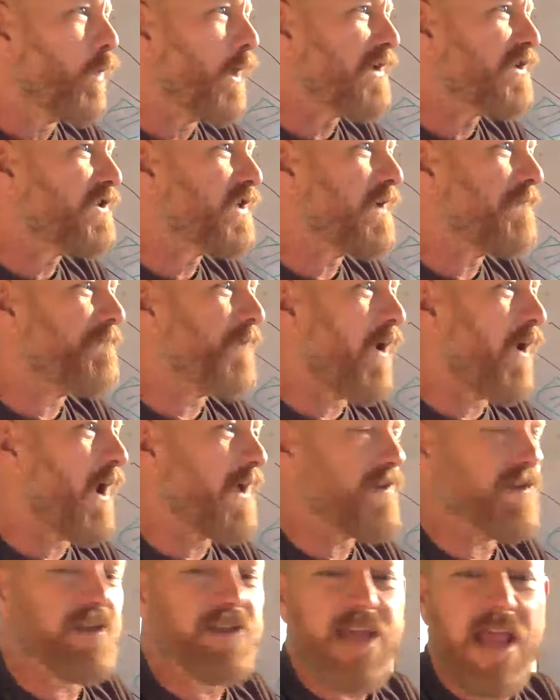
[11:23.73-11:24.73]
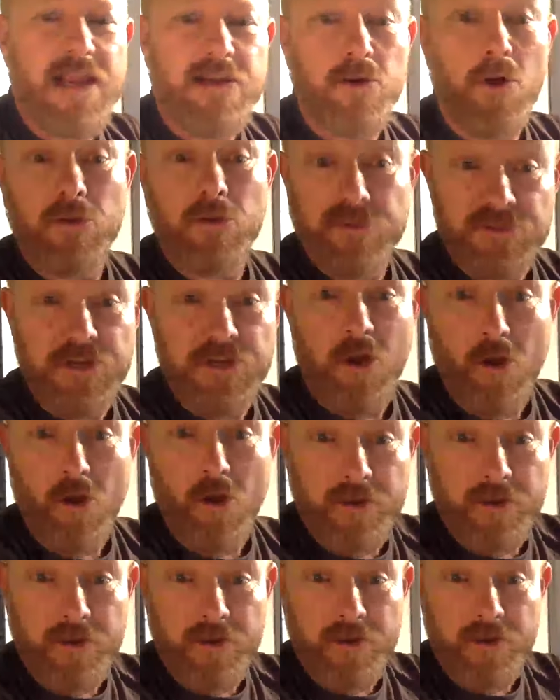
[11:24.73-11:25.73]
which if I had the technology,
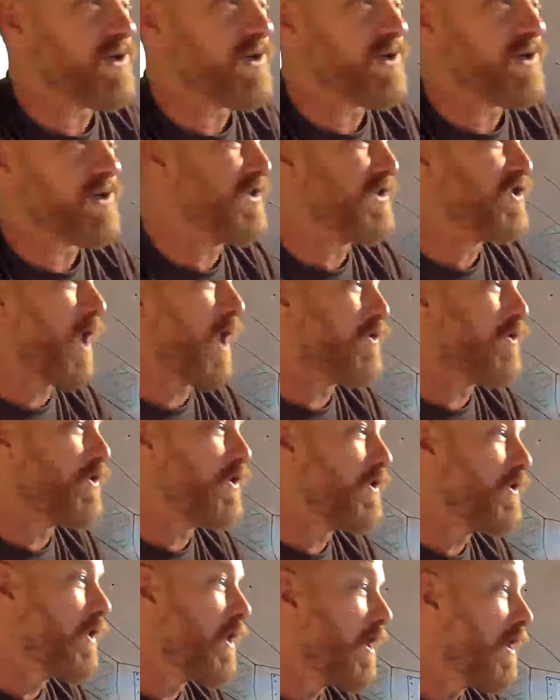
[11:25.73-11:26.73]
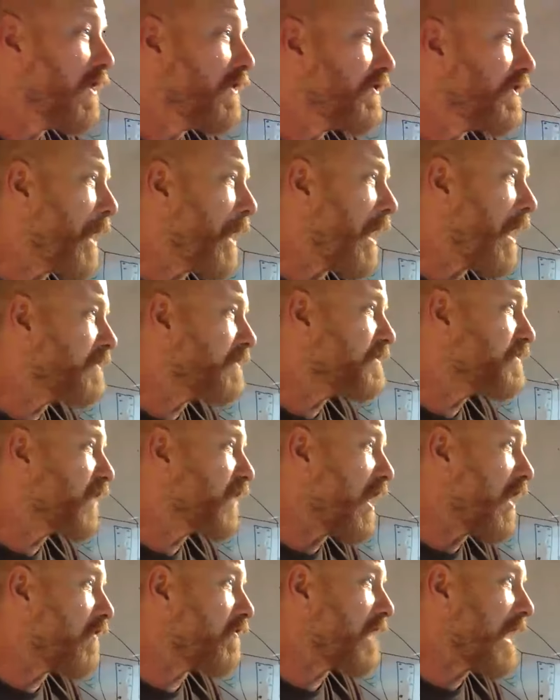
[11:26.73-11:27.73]
I could actually show you the parts
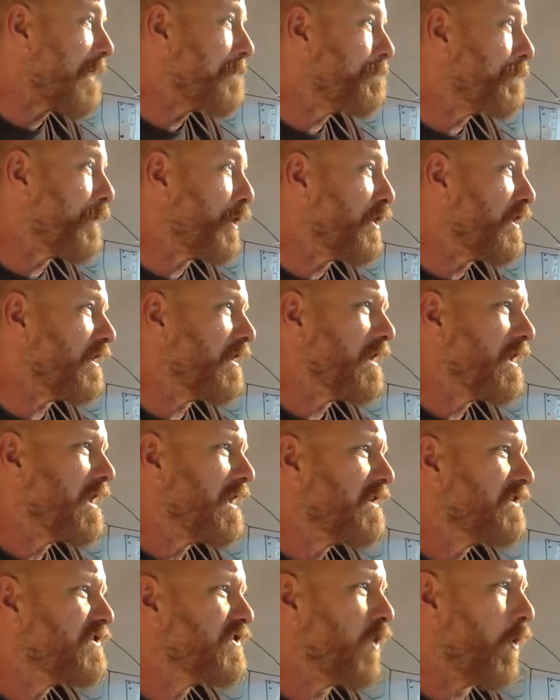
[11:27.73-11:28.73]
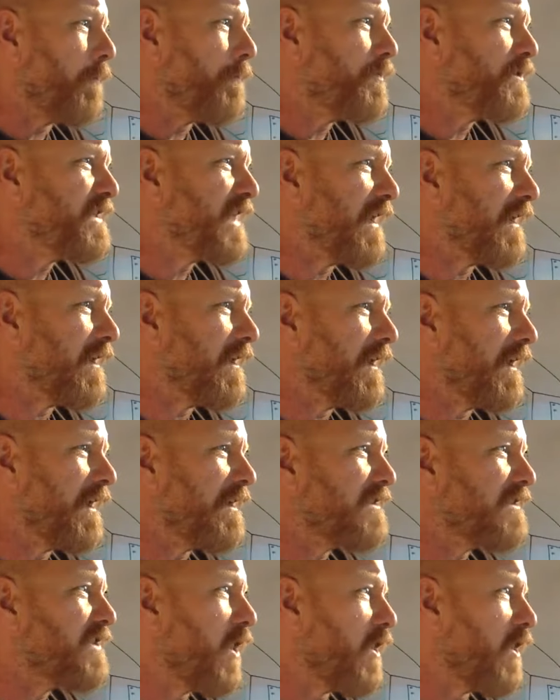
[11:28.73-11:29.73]
diagram, but it's not particularly
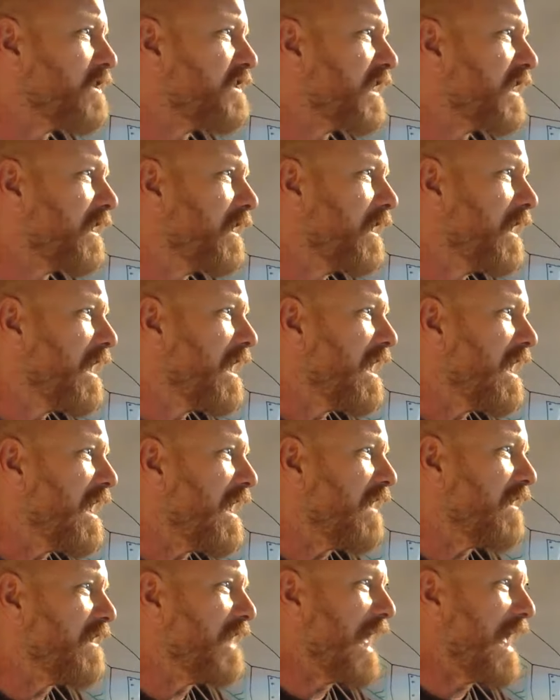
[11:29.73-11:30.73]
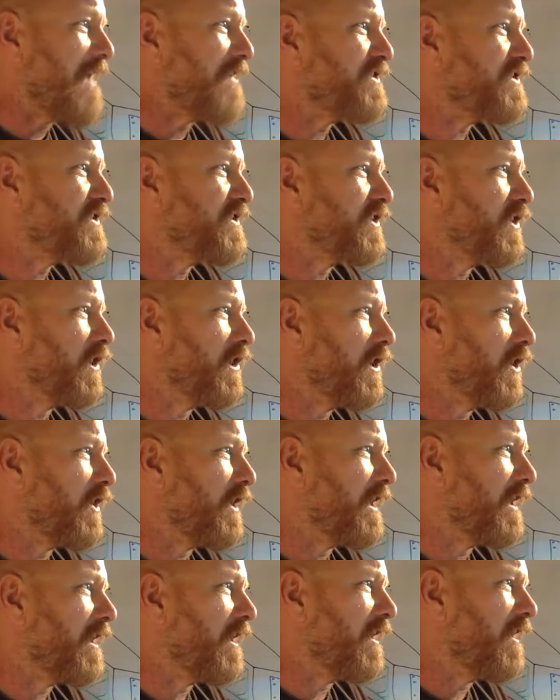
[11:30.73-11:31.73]
exciting unless you're
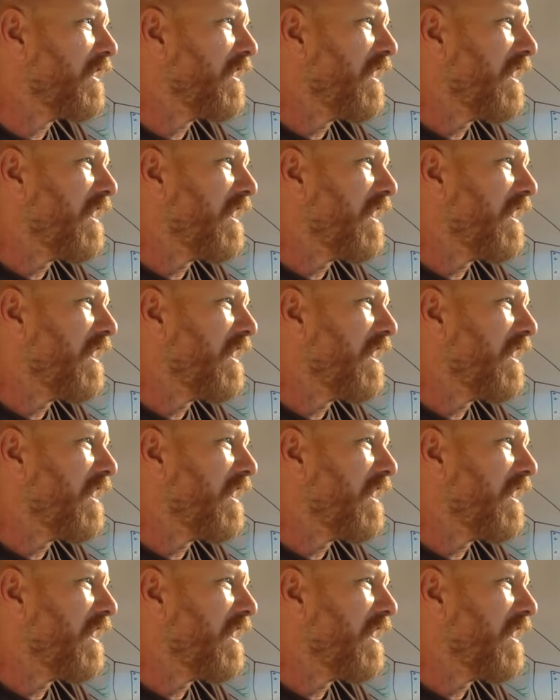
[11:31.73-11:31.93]
looking at,